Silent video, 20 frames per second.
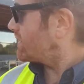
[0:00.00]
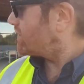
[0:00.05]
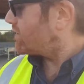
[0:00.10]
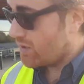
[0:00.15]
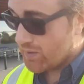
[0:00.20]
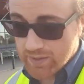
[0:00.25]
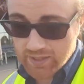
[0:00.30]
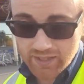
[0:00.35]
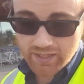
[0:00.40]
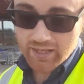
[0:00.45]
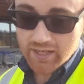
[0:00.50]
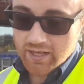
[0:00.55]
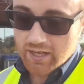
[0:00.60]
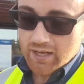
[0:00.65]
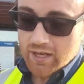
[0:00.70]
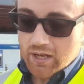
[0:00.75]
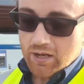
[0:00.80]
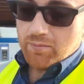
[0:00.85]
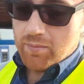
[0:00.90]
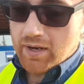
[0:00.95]
of doing.
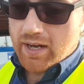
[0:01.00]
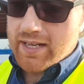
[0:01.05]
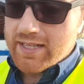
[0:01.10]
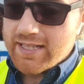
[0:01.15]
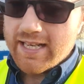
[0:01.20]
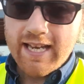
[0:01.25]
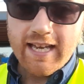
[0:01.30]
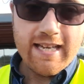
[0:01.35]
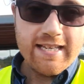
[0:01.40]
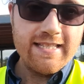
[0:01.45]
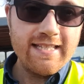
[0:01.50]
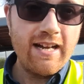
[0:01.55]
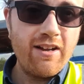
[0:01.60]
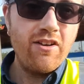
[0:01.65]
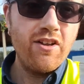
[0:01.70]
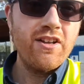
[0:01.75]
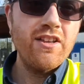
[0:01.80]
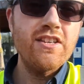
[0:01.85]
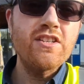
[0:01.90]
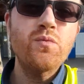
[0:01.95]
But I tell you now,
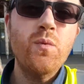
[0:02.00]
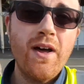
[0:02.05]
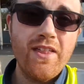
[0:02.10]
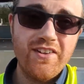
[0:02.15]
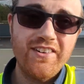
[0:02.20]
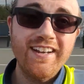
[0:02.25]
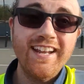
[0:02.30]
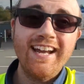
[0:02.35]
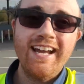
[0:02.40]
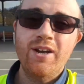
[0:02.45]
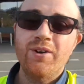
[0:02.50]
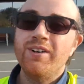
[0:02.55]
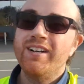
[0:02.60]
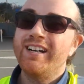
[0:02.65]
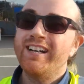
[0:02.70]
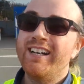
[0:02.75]
look at this weather now.